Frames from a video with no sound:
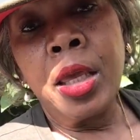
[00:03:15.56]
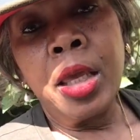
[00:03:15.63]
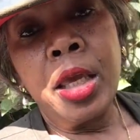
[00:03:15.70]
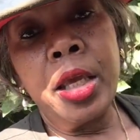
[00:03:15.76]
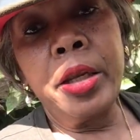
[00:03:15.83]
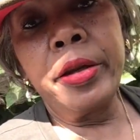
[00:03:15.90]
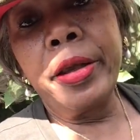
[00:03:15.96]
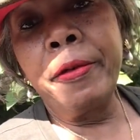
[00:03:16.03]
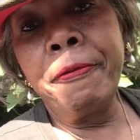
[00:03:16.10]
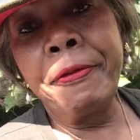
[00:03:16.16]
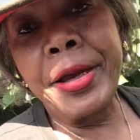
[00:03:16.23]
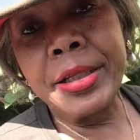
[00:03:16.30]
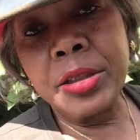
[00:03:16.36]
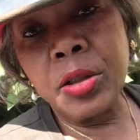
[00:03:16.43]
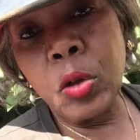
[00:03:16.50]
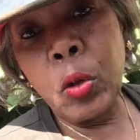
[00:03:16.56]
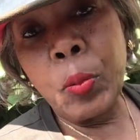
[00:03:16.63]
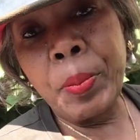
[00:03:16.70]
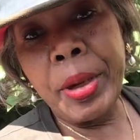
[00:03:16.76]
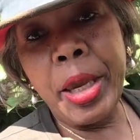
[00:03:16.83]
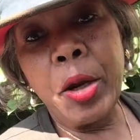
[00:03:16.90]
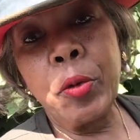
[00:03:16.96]
it affected her
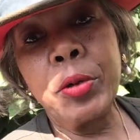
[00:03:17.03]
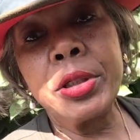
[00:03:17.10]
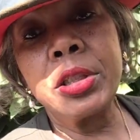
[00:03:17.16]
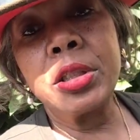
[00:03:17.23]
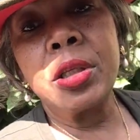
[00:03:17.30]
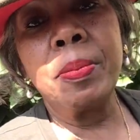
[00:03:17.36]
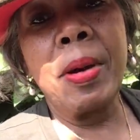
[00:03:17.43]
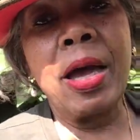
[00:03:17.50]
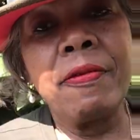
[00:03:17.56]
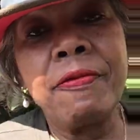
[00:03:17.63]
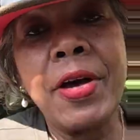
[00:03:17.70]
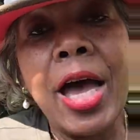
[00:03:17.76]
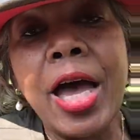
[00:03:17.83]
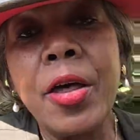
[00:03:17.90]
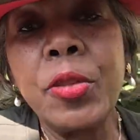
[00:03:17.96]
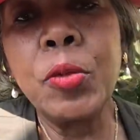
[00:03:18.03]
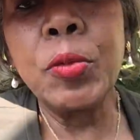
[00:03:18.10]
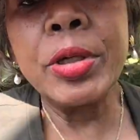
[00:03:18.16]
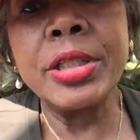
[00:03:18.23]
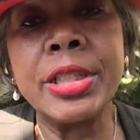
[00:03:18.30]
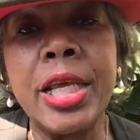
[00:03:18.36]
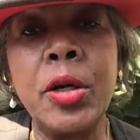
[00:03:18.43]
marriage to my father,
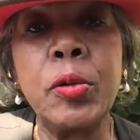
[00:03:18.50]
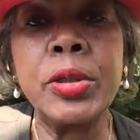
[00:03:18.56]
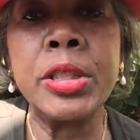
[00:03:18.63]
etc.,